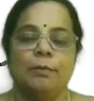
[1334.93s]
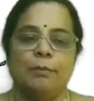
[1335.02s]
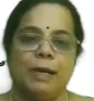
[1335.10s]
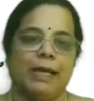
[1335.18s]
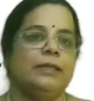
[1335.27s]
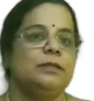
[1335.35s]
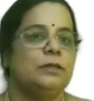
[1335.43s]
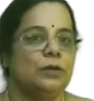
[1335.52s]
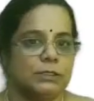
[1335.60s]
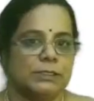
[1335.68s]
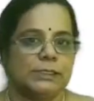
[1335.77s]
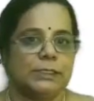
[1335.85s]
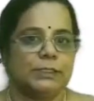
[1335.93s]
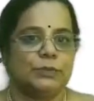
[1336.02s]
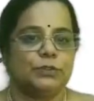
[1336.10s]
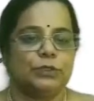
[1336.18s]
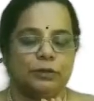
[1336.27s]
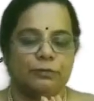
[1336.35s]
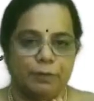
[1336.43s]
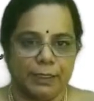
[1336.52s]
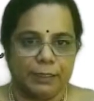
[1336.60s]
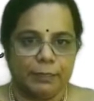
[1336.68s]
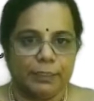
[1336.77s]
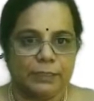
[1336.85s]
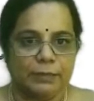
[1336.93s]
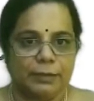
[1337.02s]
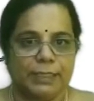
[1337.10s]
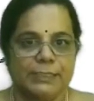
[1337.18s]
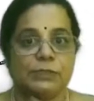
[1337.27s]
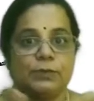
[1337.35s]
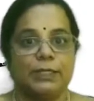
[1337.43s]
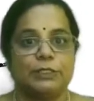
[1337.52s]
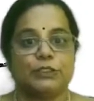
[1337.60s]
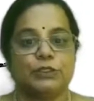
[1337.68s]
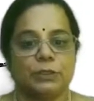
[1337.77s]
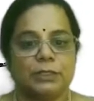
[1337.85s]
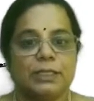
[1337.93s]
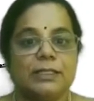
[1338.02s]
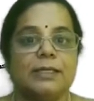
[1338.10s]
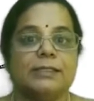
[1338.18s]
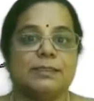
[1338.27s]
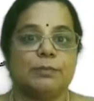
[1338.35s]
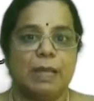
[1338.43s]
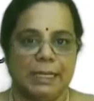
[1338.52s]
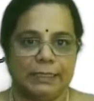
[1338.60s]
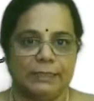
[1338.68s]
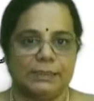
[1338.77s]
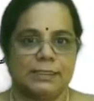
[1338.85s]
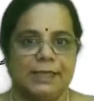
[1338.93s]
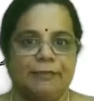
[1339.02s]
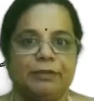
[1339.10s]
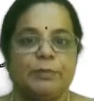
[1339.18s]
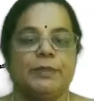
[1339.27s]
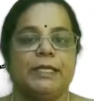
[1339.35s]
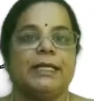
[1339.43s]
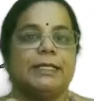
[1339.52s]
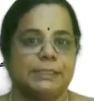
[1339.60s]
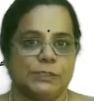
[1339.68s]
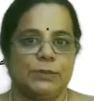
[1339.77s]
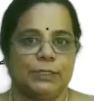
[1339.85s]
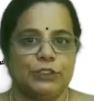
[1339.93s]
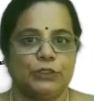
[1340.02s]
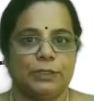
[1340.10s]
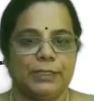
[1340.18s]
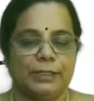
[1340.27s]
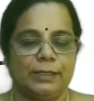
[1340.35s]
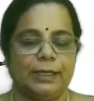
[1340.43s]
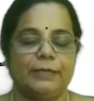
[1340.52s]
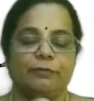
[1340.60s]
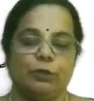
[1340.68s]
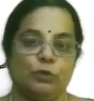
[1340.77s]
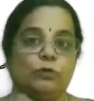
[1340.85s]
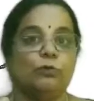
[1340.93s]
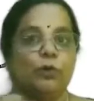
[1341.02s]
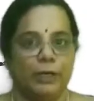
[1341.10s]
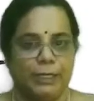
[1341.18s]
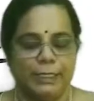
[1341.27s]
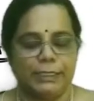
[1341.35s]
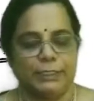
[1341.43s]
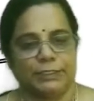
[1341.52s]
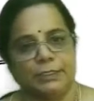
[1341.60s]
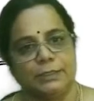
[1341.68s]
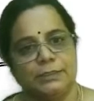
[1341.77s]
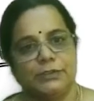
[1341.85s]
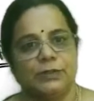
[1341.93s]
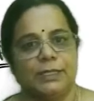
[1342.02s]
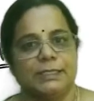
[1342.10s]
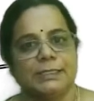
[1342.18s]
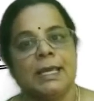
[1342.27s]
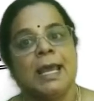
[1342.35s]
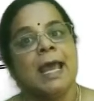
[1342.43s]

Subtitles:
by the Constitution on fundamental rights to ensure that there is a balance. Everybody gets to enjoy their right. We don't violate each other's rights.